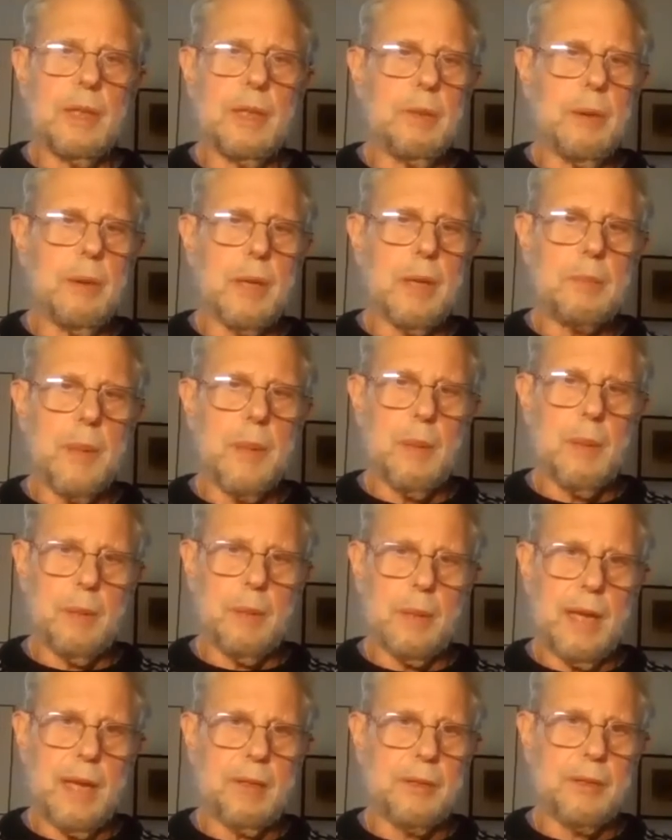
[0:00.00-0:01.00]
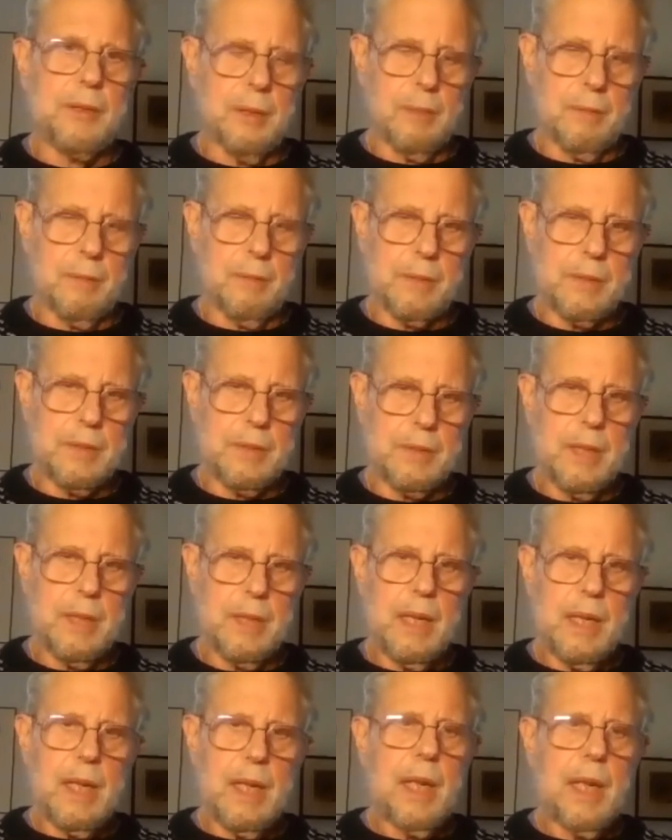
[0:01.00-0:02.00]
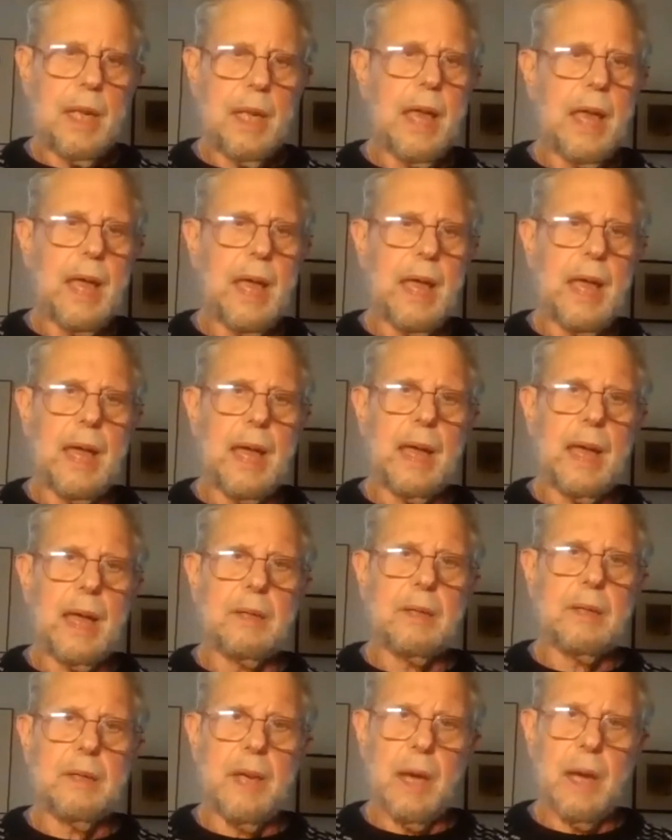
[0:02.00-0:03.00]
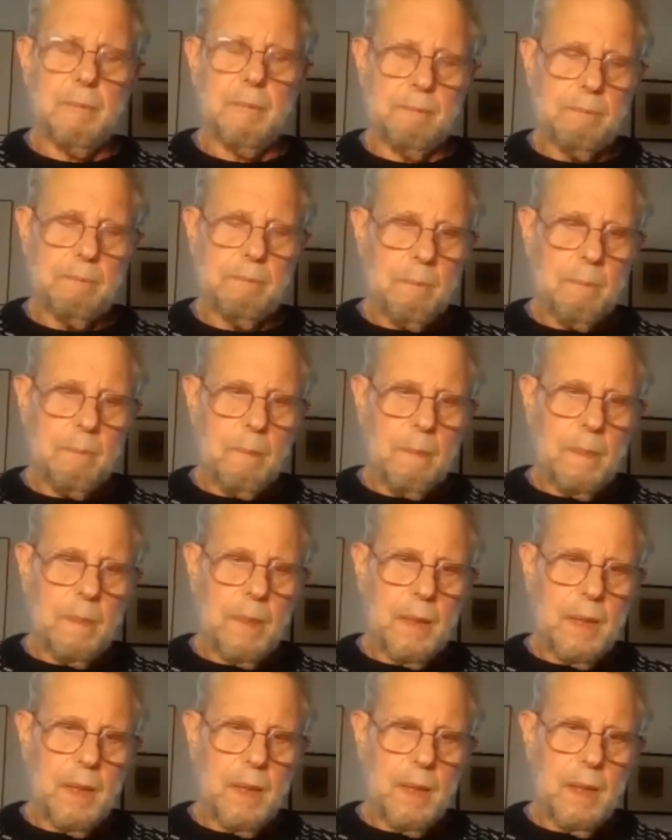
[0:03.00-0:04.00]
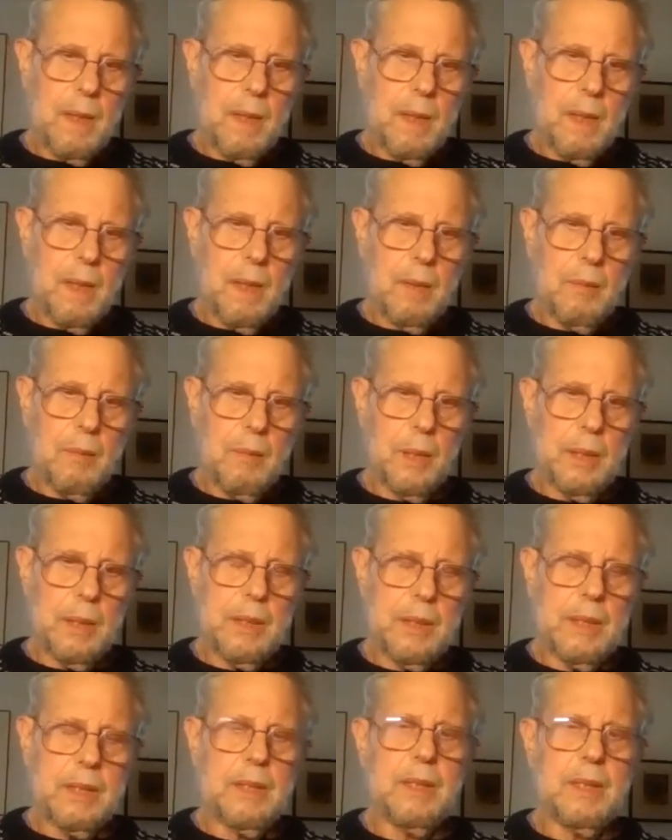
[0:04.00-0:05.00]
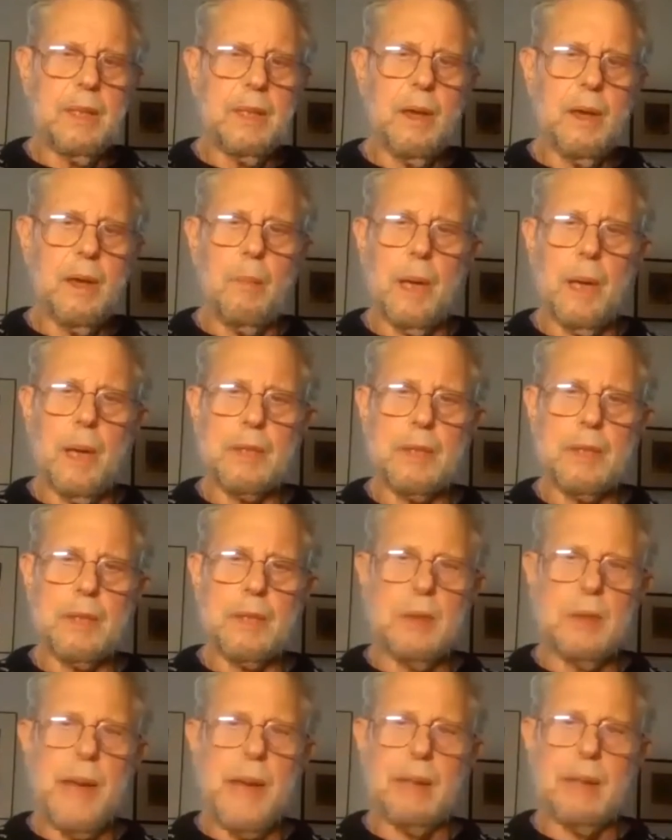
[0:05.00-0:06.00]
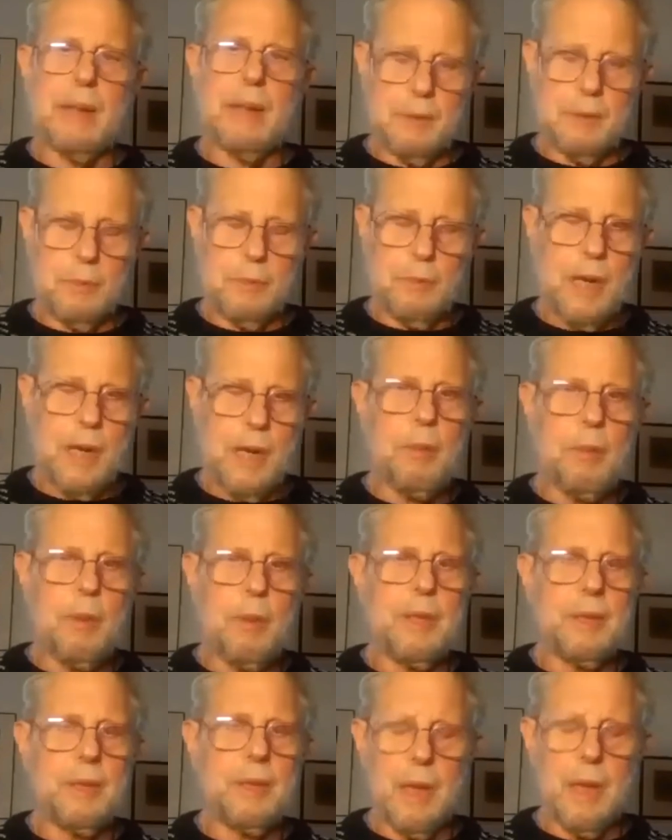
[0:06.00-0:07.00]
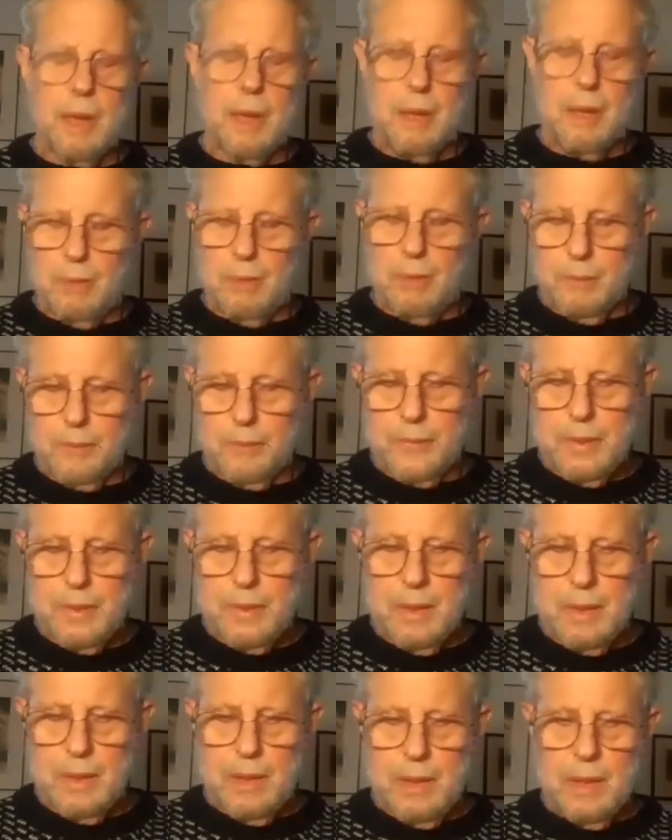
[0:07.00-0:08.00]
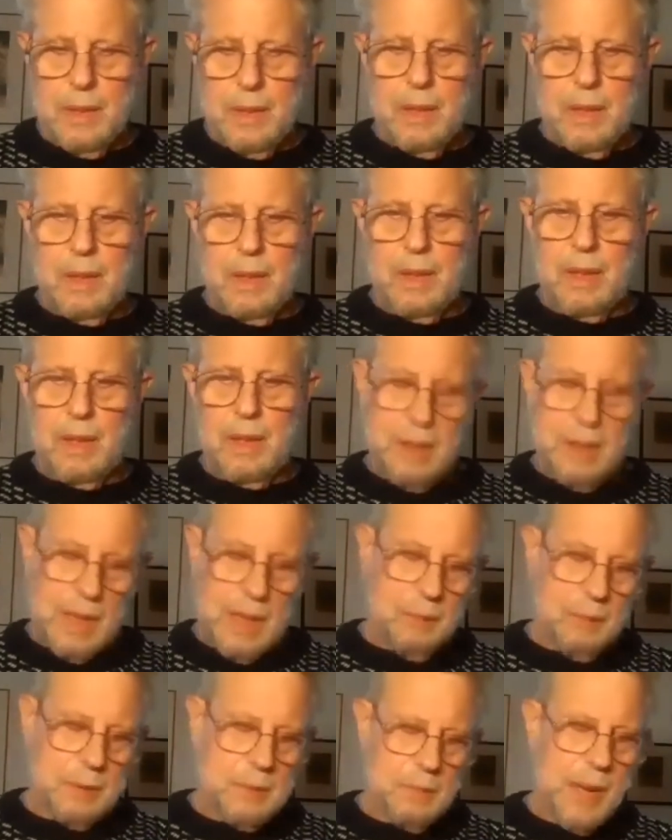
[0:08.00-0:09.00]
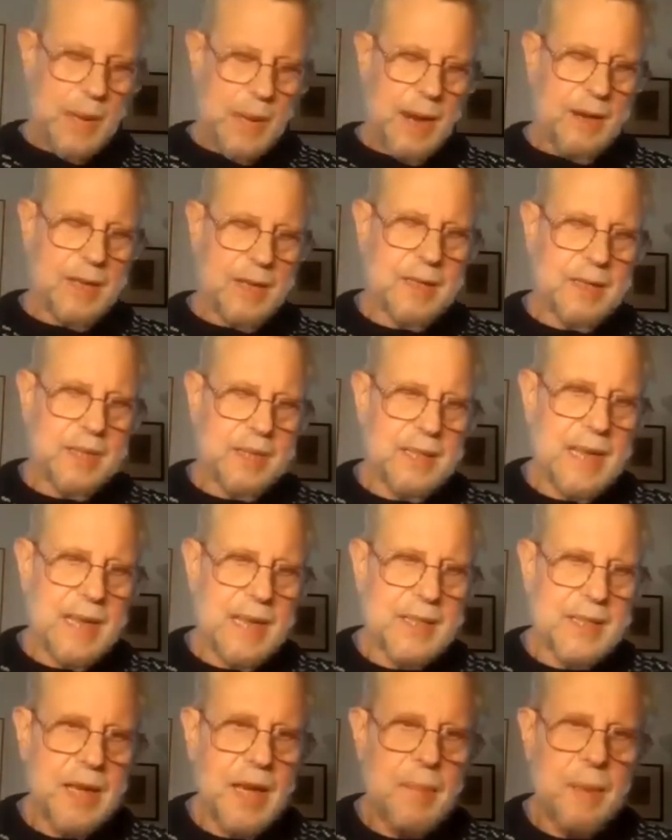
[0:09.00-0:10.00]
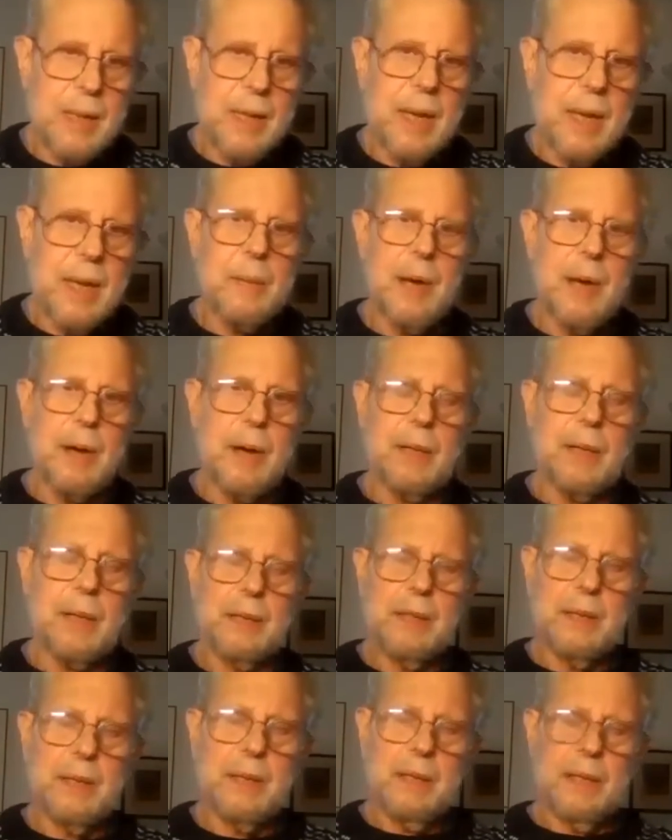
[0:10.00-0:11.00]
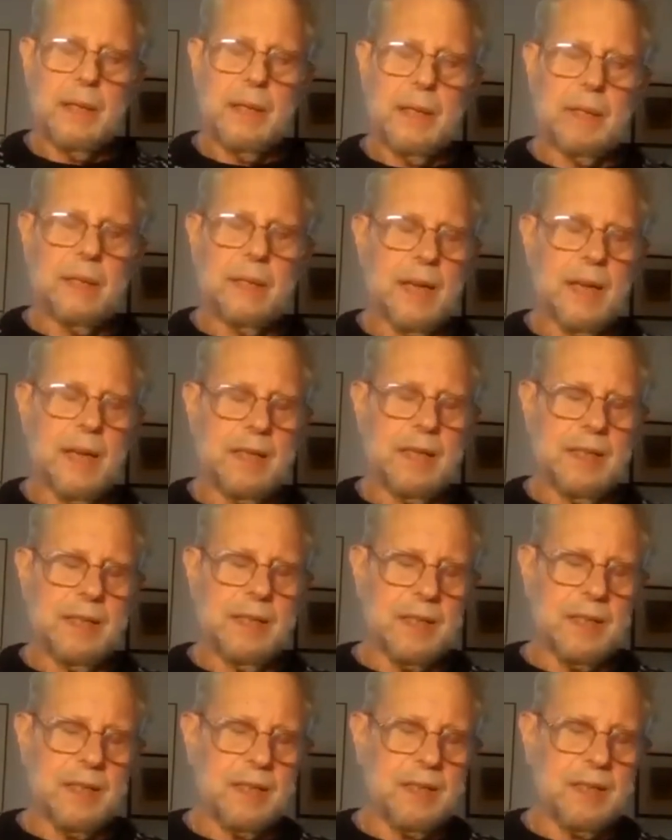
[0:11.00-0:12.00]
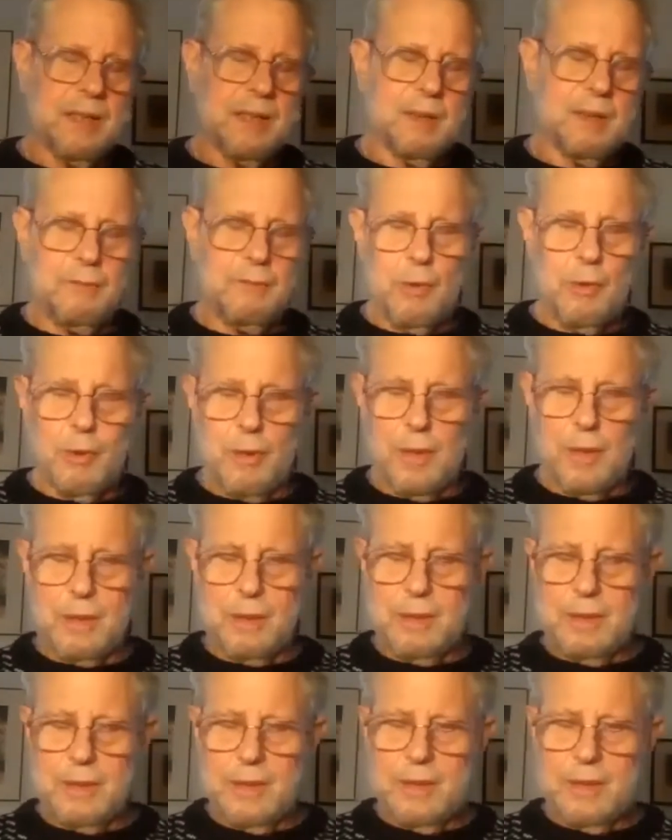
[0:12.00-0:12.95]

U.S. Public Health Service. And we didn't know much about where we'd go. I was married at that time. I got married in 1964